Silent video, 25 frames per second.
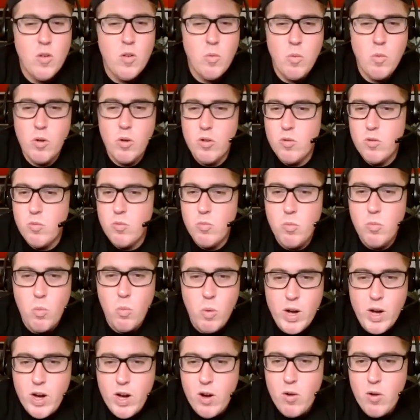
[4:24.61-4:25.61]
were
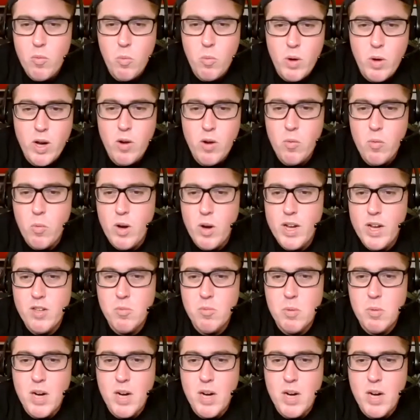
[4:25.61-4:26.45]
weird wins,